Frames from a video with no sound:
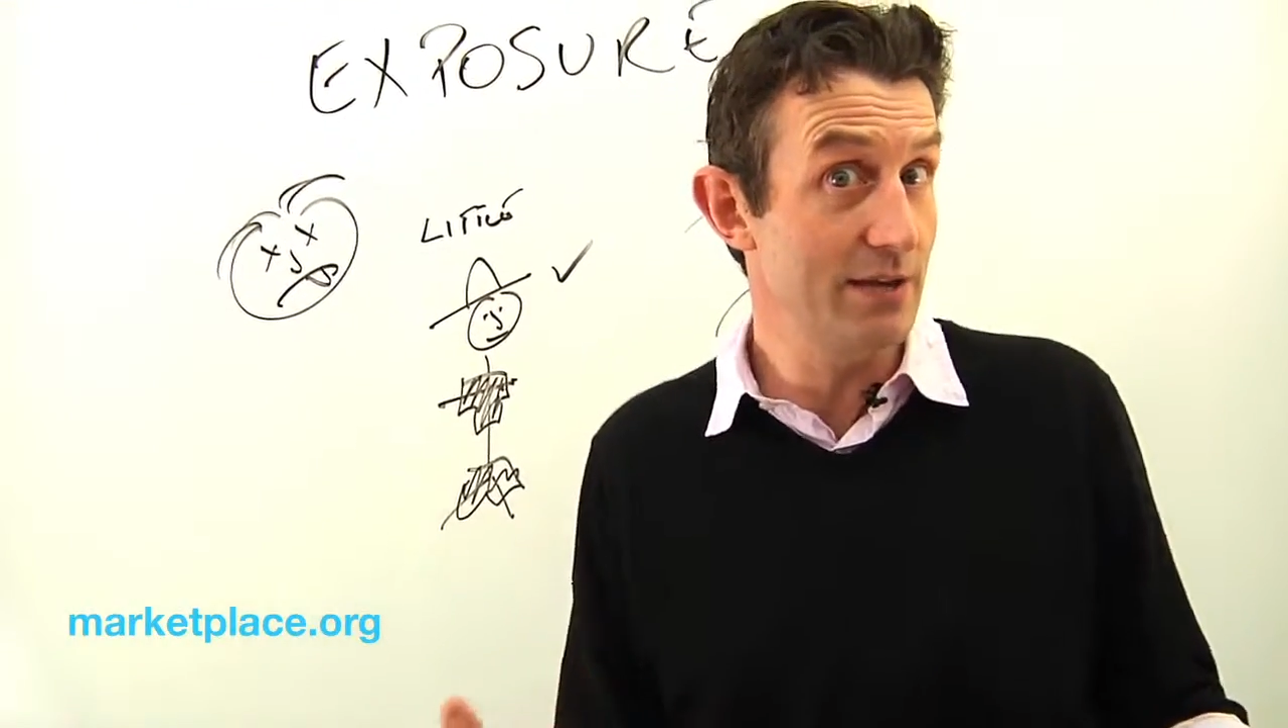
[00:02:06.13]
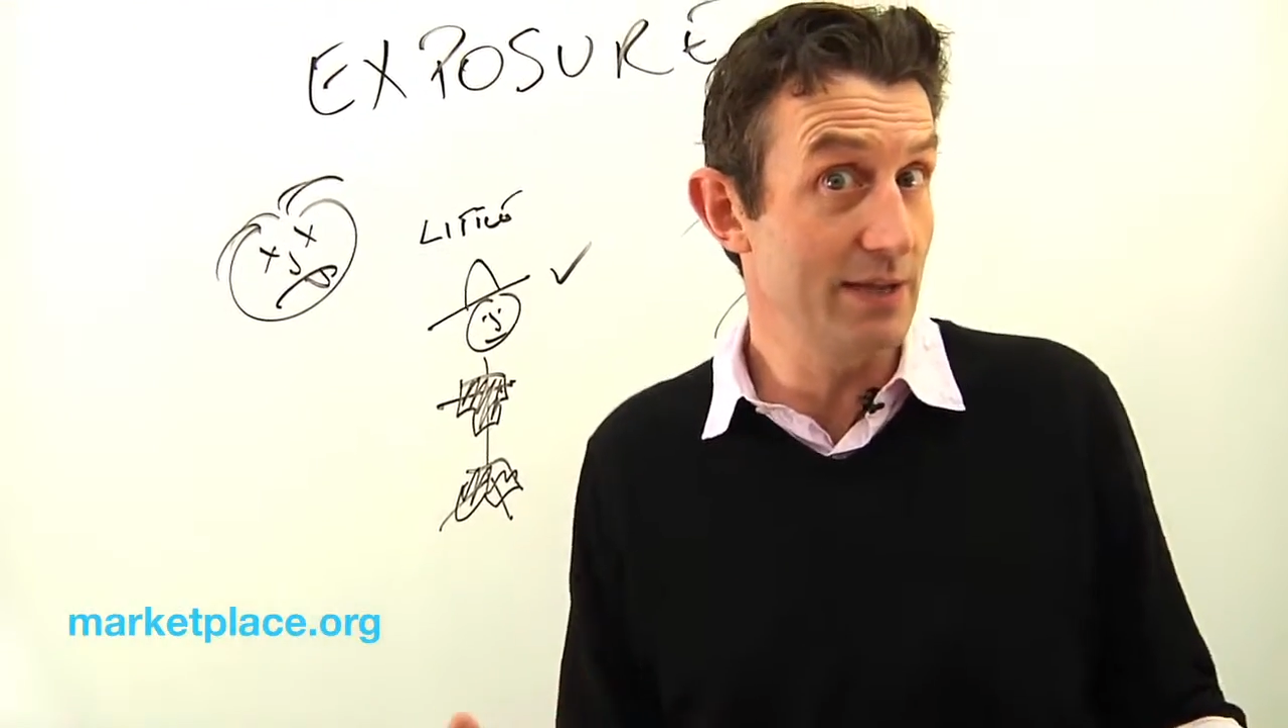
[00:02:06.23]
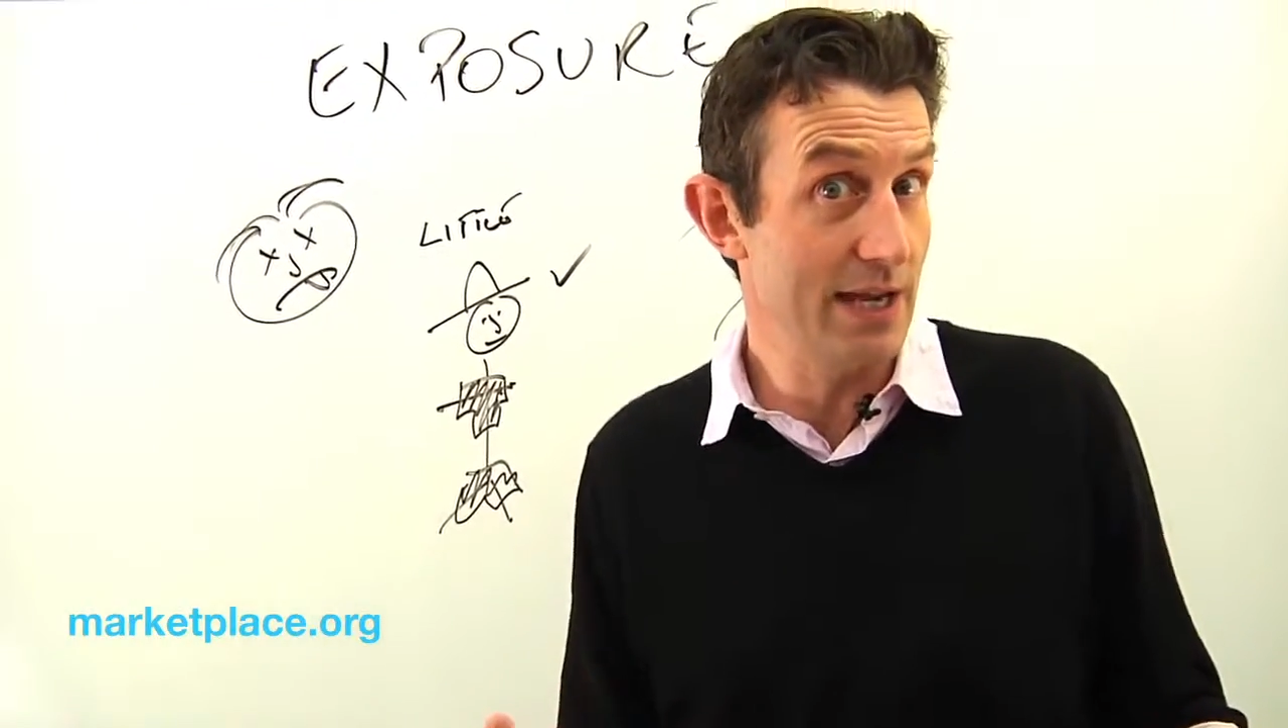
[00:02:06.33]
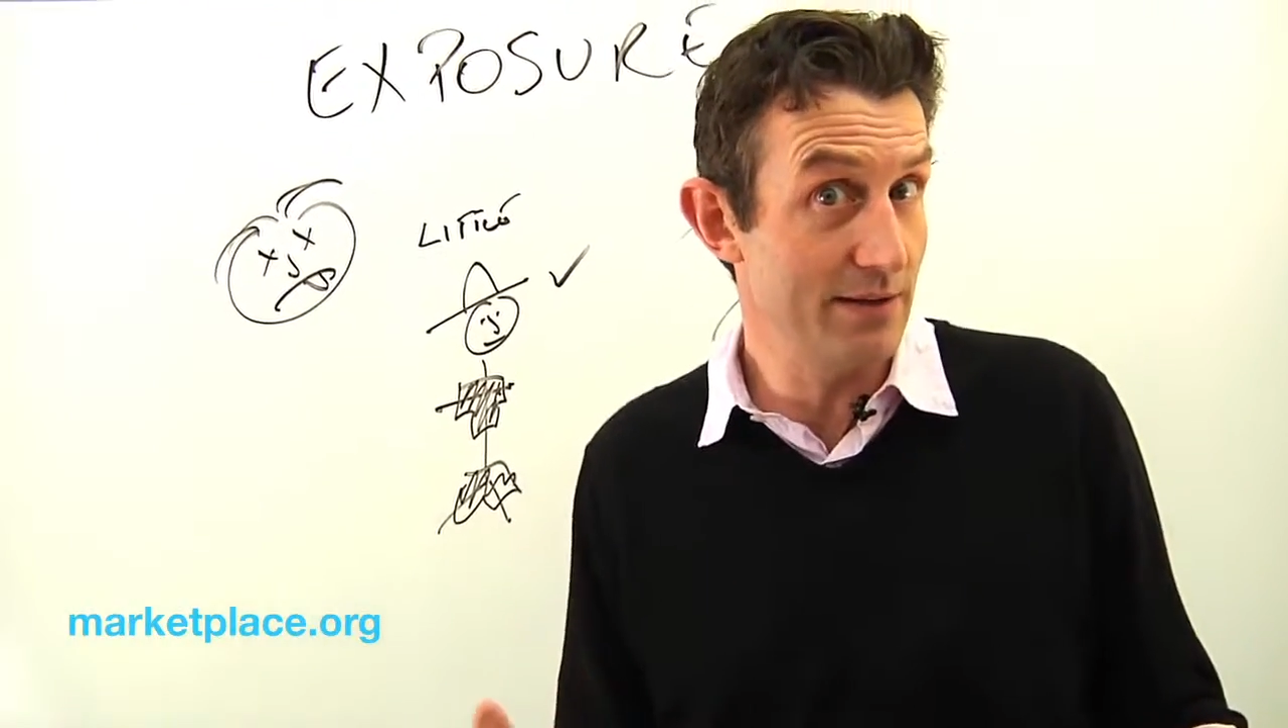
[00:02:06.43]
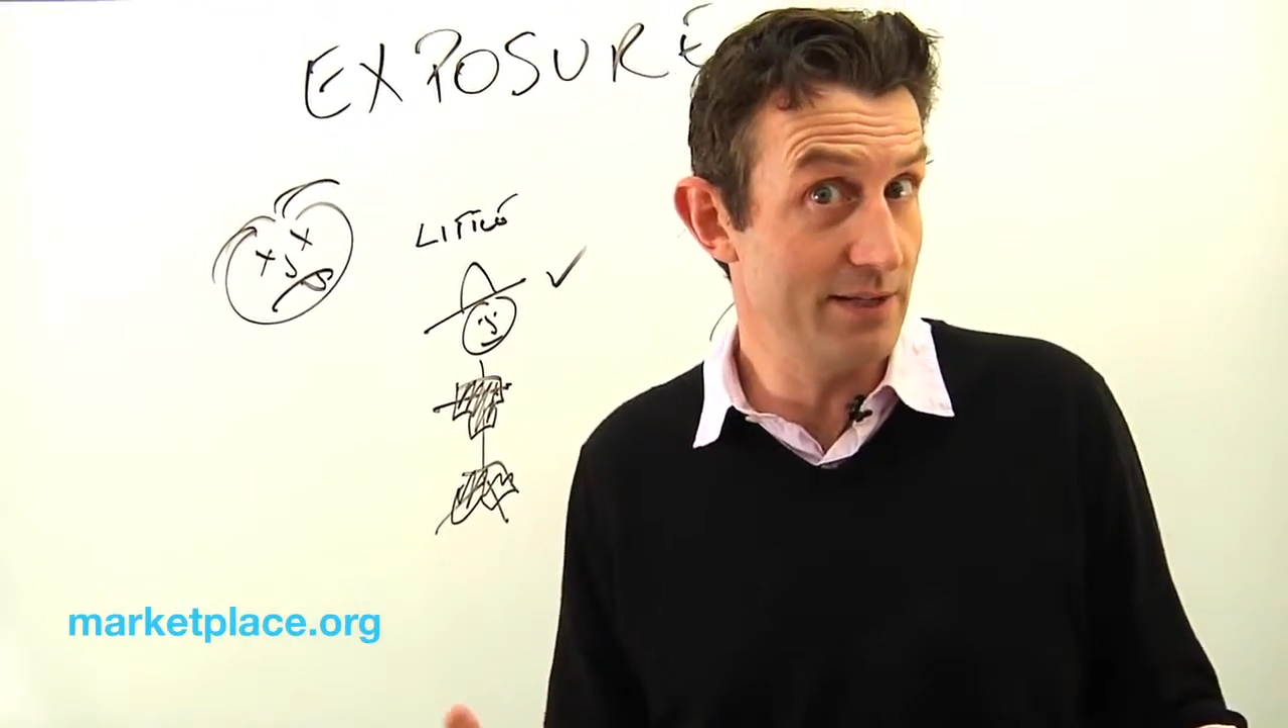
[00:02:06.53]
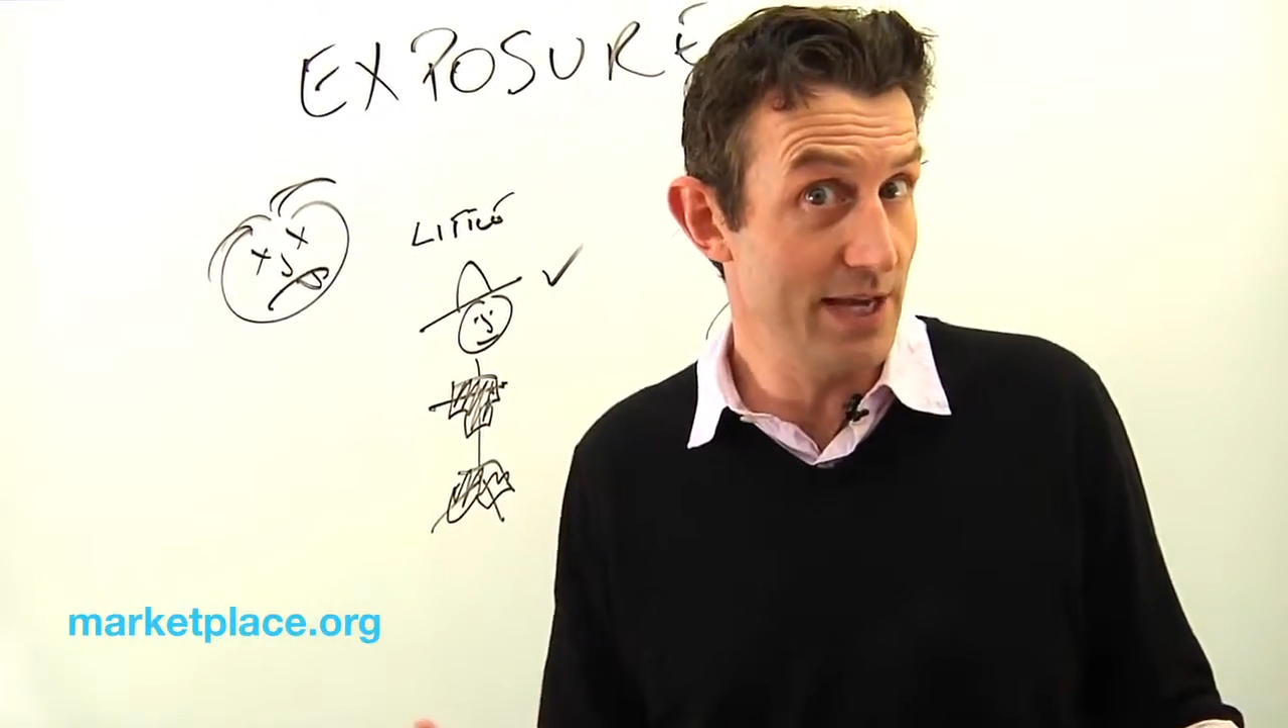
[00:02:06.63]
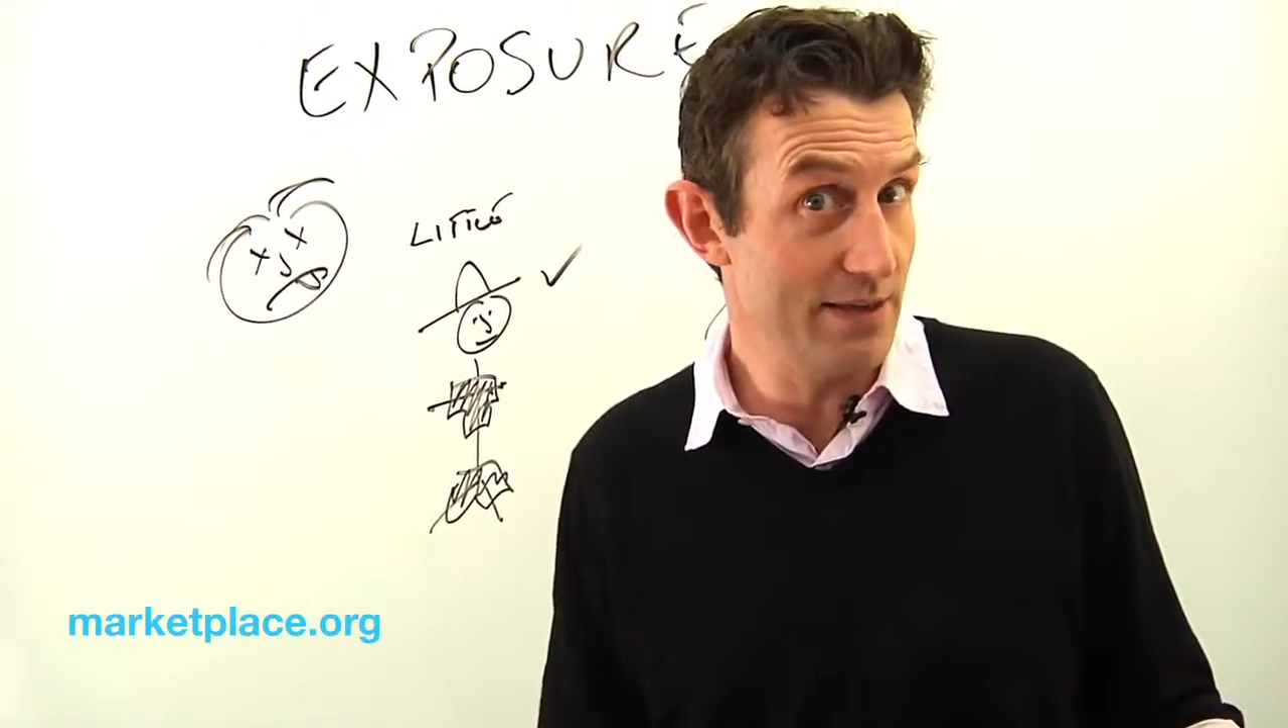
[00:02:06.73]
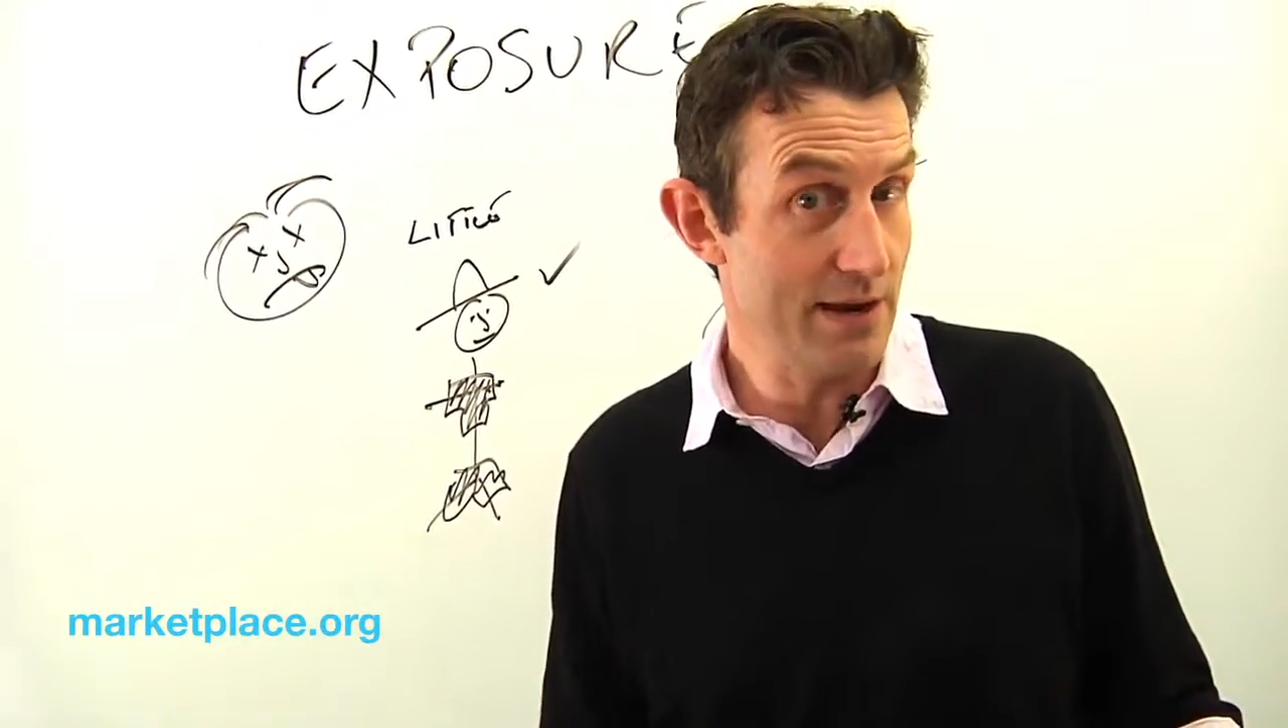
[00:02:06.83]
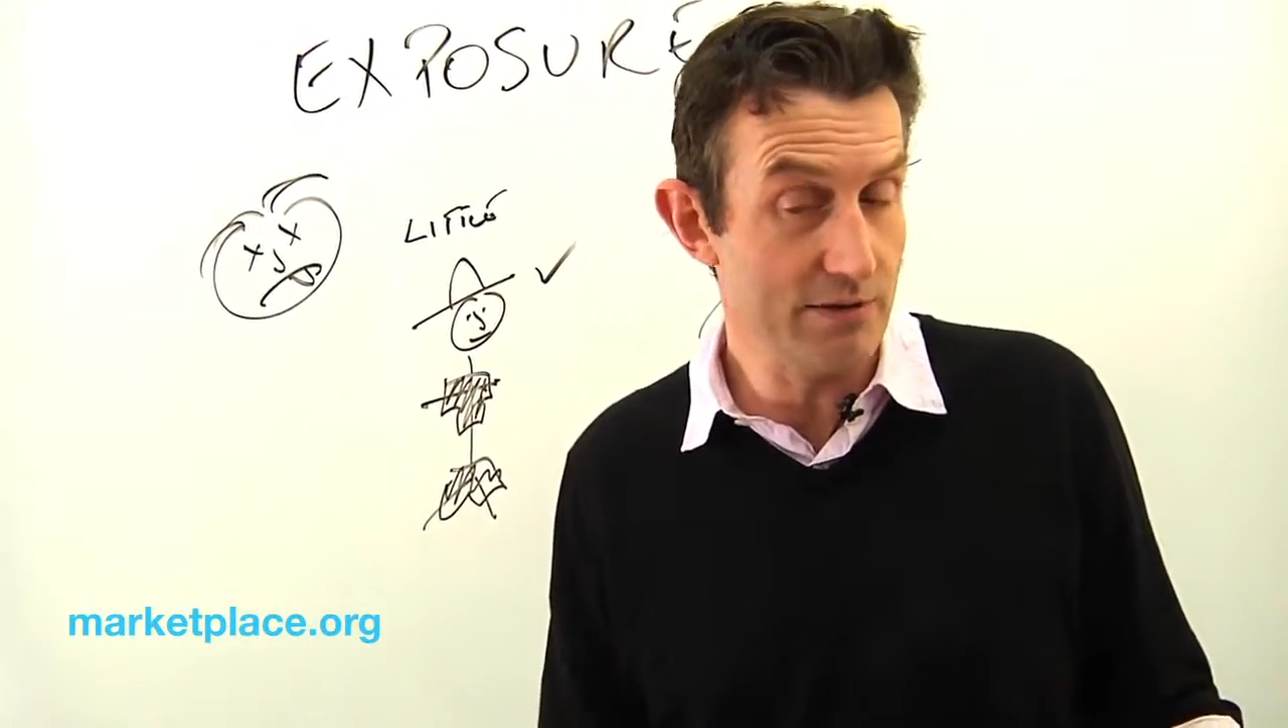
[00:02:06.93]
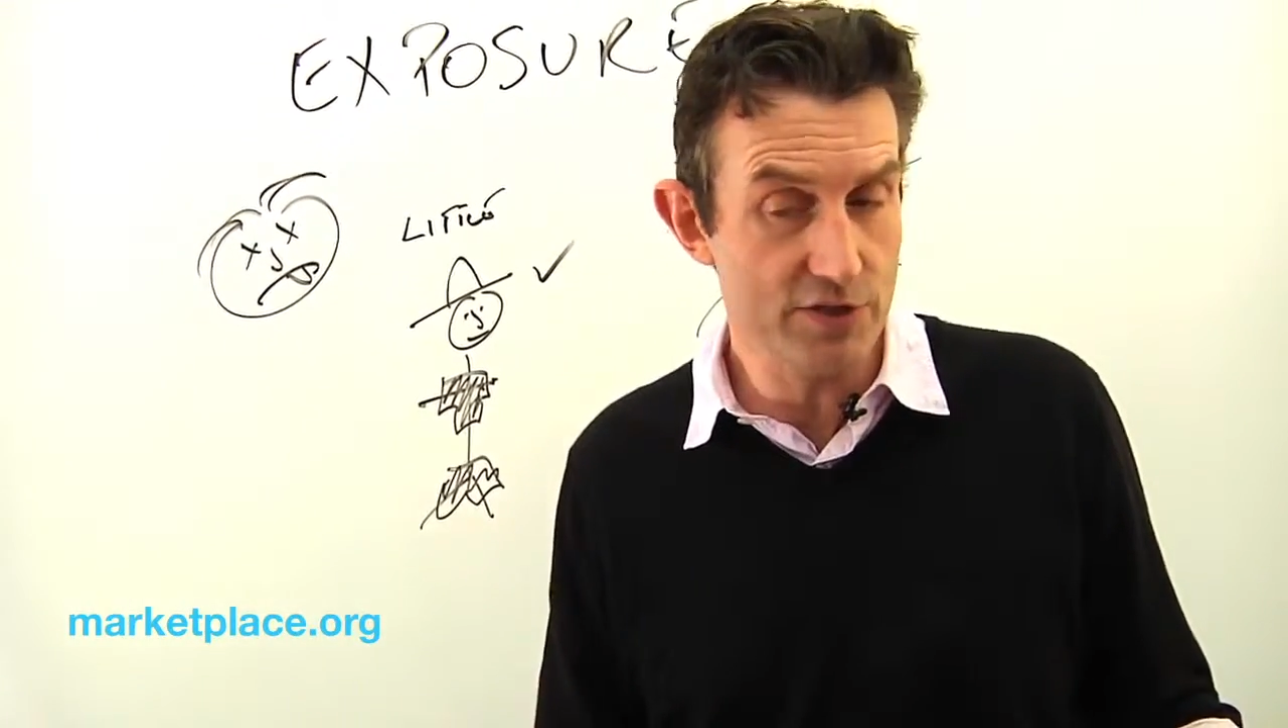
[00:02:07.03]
at the end of the day there.